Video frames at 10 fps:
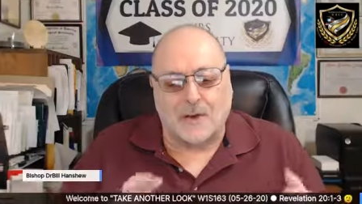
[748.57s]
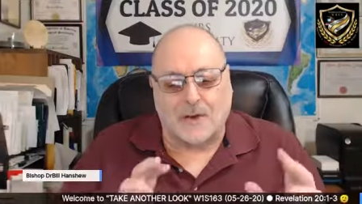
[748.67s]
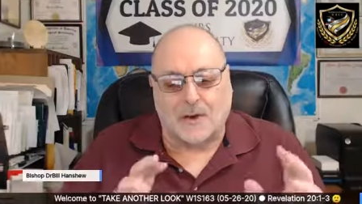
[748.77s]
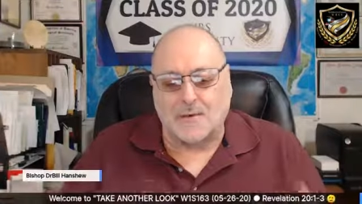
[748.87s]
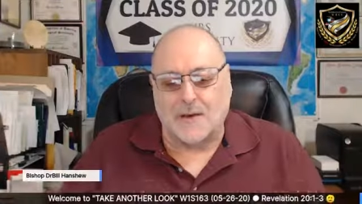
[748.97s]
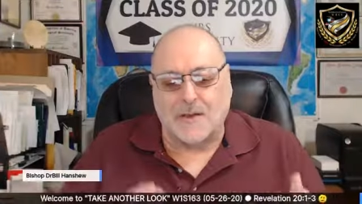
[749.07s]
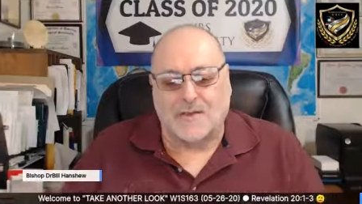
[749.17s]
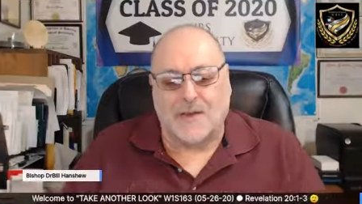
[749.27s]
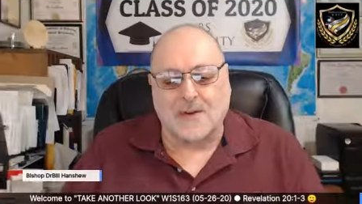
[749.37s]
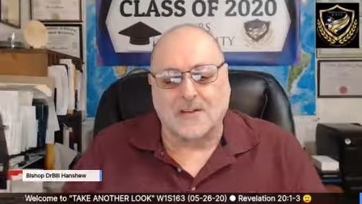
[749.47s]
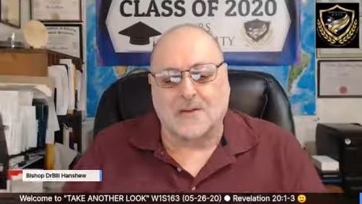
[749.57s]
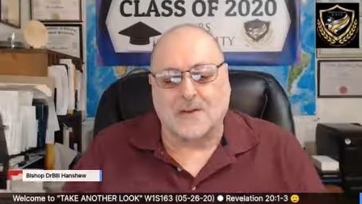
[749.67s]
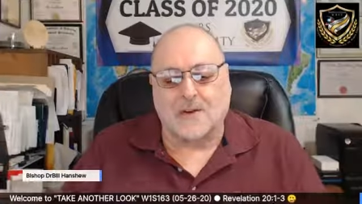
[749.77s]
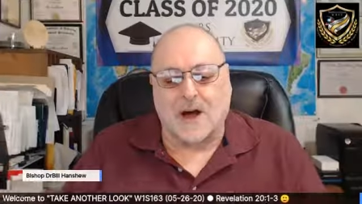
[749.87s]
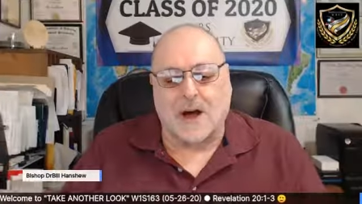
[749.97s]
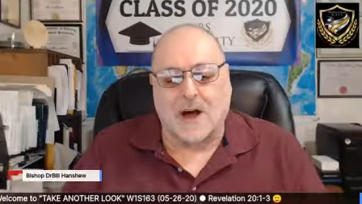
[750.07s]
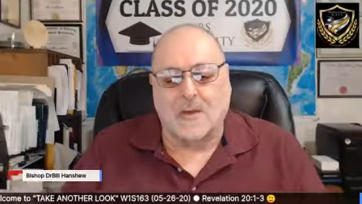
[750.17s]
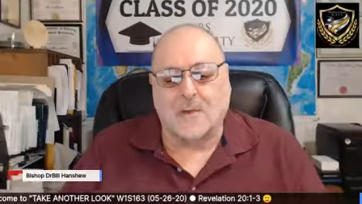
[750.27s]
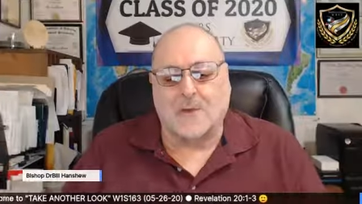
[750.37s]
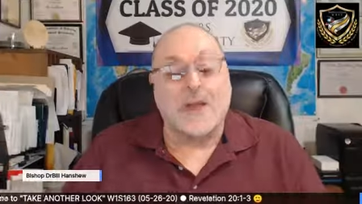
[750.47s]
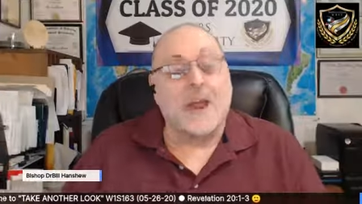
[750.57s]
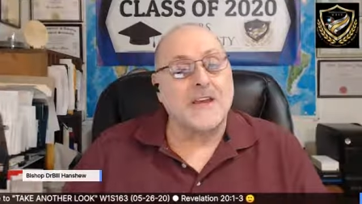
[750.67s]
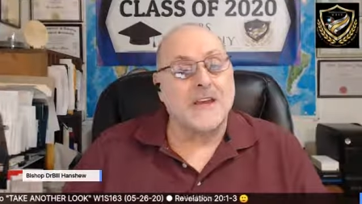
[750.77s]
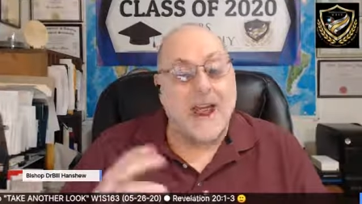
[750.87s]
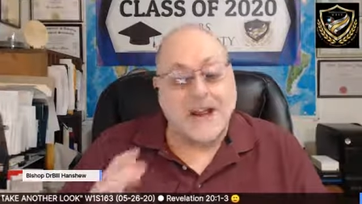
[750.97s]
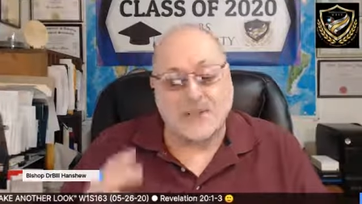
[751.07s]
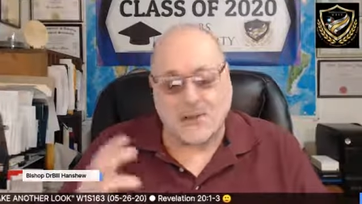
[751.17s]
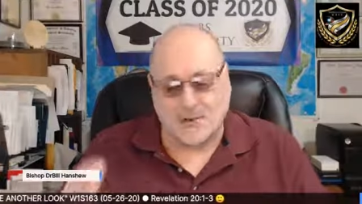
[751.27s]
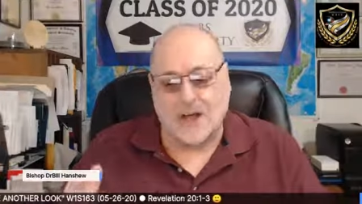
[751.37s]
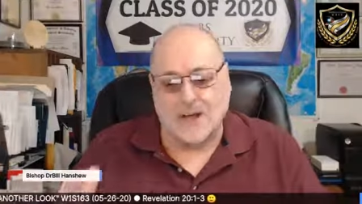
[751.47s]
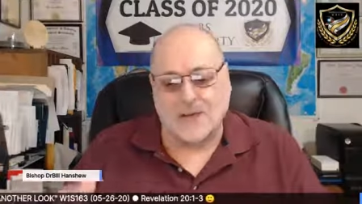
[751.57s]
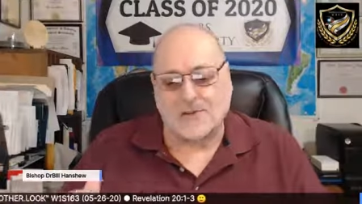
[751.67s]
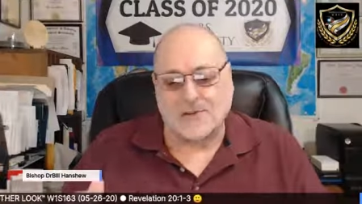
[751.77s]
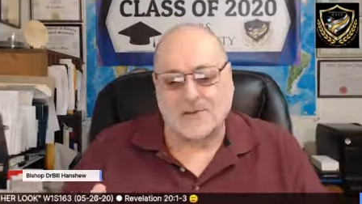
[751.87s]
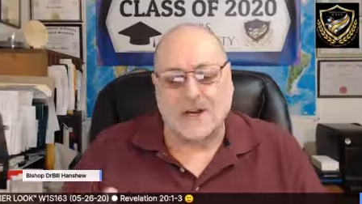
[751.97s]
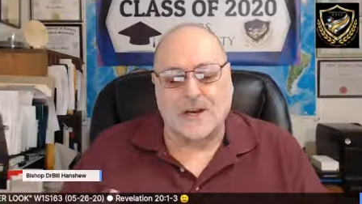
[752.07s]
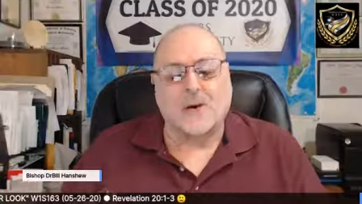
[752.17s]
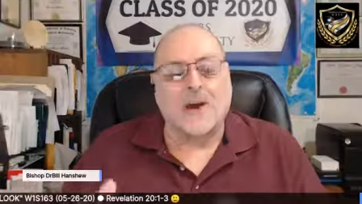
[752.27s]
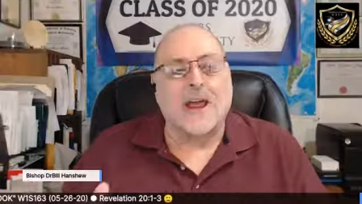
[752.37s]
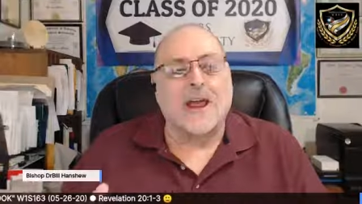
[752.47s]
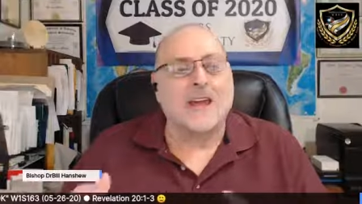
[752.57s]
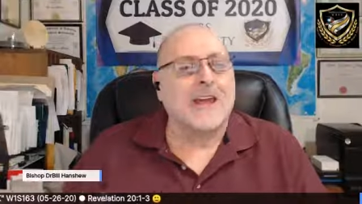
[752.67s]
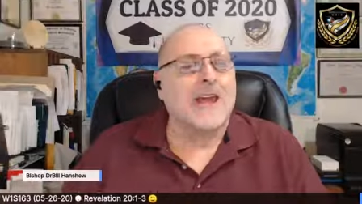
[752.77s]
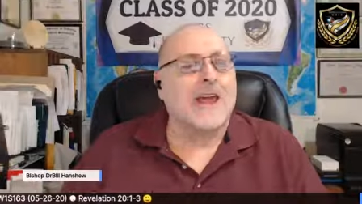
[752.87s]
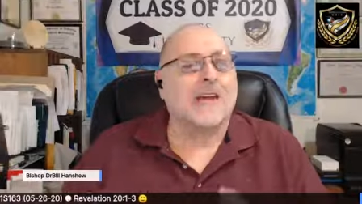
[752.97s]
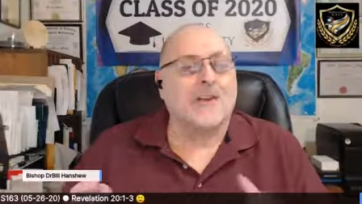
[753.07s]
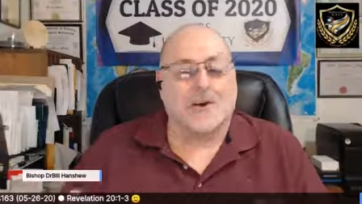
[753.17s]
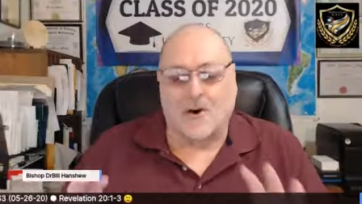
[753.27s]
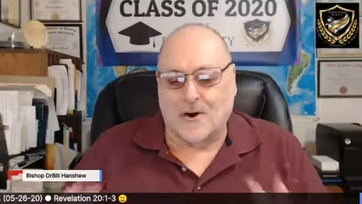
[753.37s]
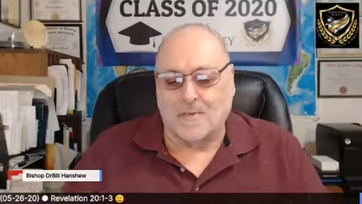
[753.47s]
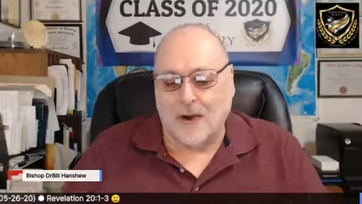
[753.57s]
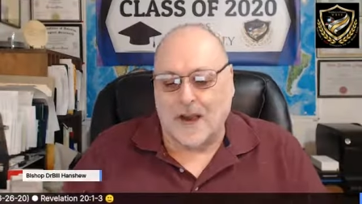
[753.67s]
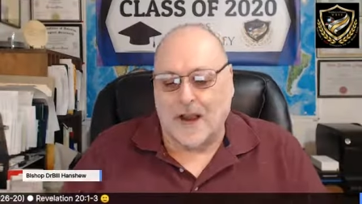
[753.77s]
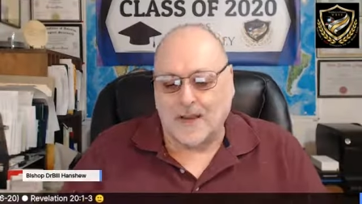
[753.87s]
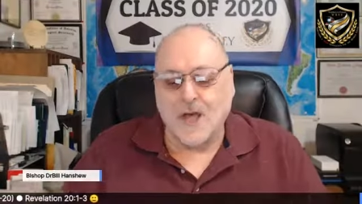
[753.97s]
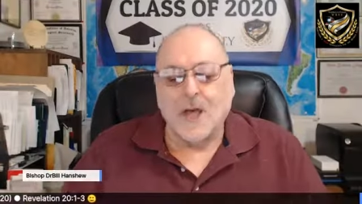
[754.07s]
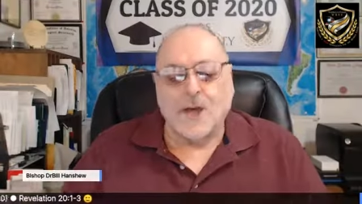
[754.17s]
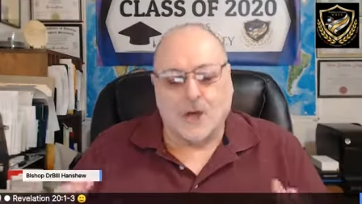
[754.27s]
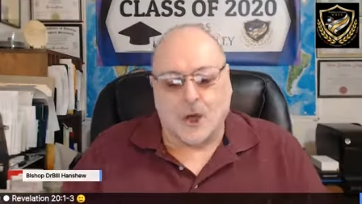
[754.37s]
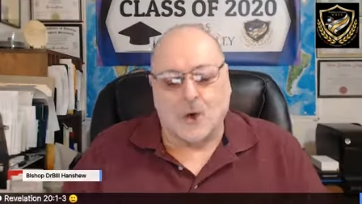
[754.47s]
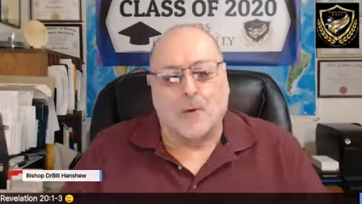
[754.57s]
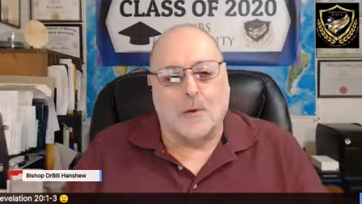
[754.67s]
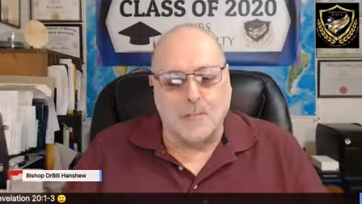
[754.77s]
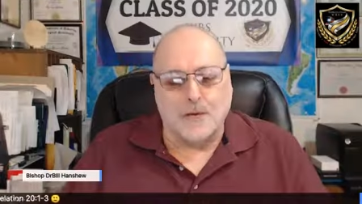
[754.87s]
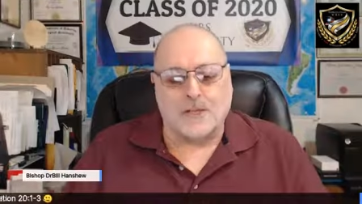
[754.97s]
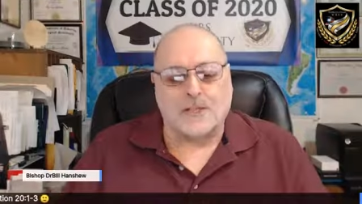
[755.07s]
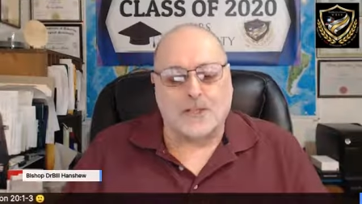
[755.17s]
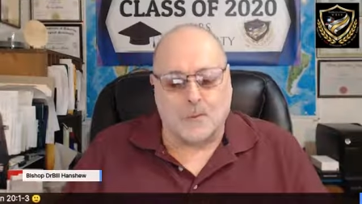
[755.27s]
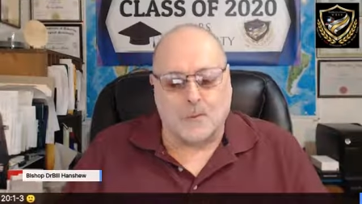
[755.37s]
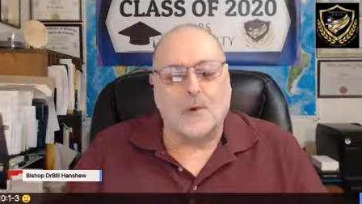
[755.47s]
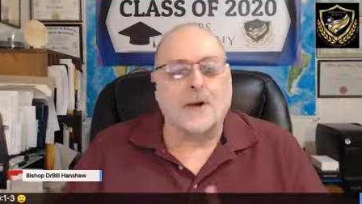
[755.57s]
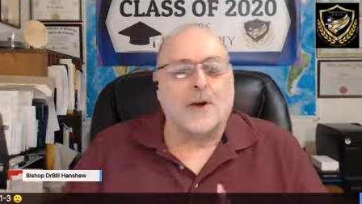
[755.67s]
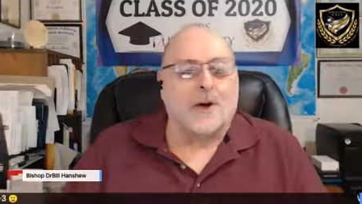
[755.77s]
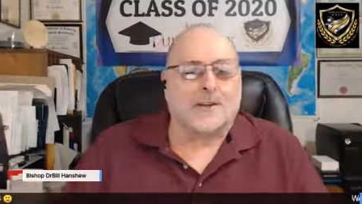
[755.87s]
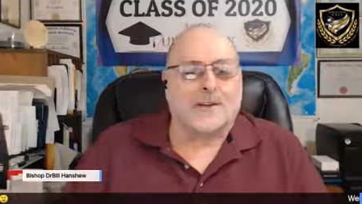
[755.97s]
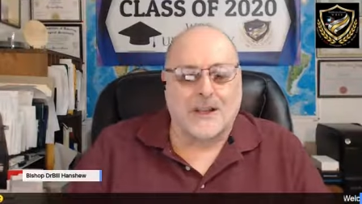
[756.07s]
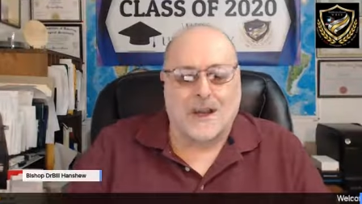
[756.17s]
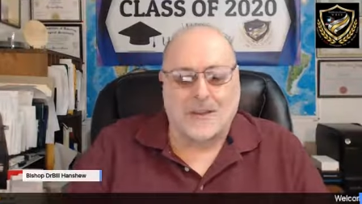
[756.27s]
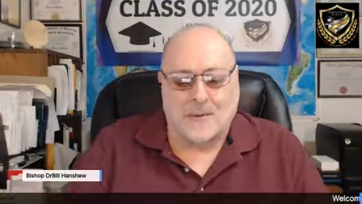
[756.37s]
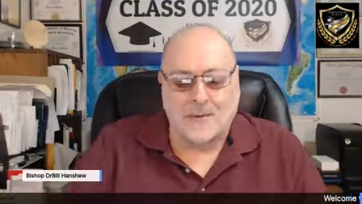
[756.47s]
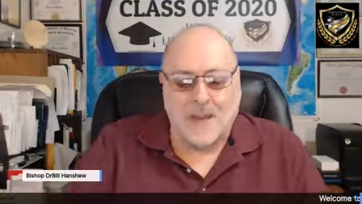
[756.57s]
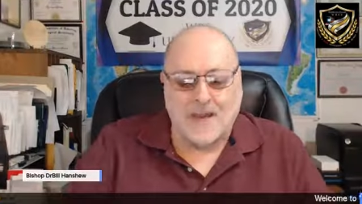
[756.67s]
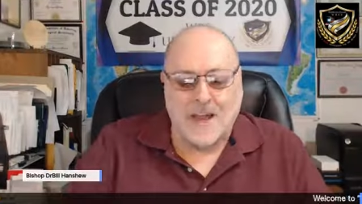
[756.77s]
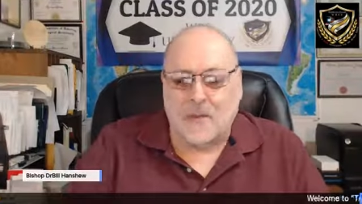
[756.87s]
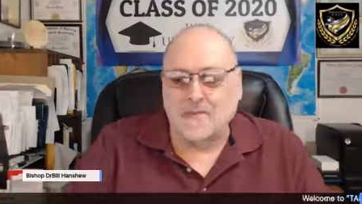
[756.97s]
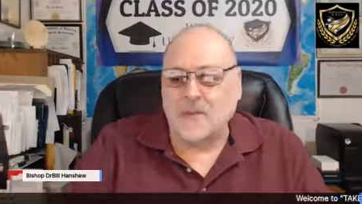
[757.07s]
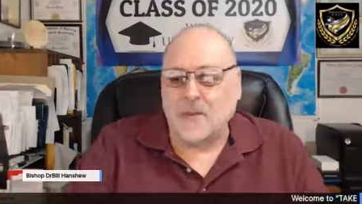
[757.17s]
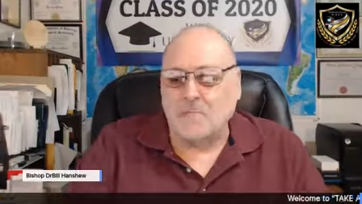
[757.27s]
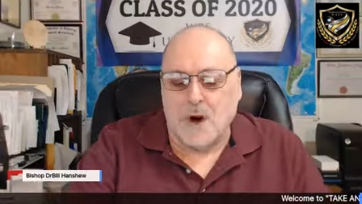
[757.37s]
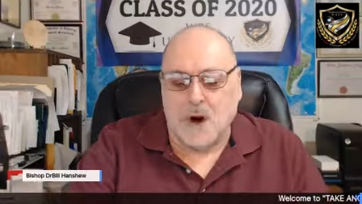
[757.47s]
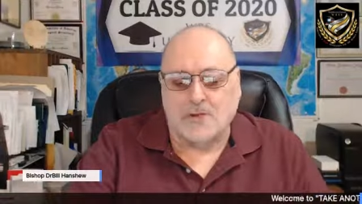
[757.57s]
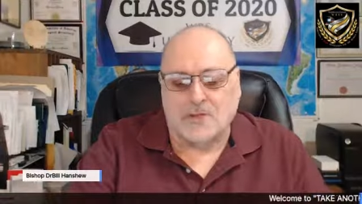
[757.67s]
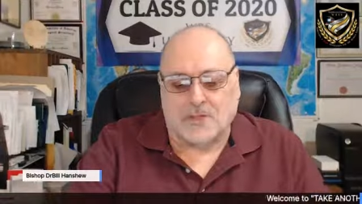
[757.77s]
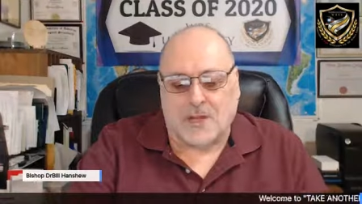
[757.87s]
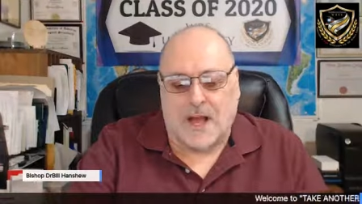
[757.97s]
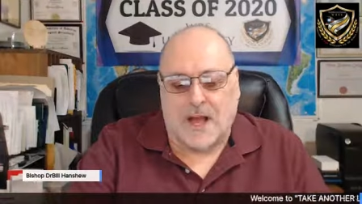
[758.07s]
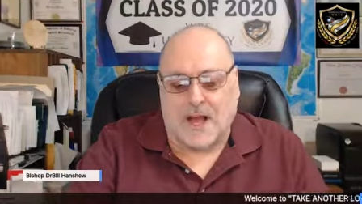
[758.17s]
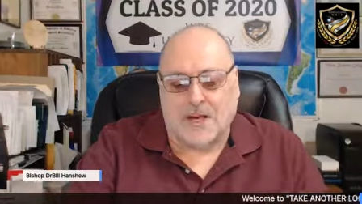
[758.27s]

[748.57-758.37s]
the great things of god with a natural understanding or aka the carnal mind you will miss the point altogether now most uh,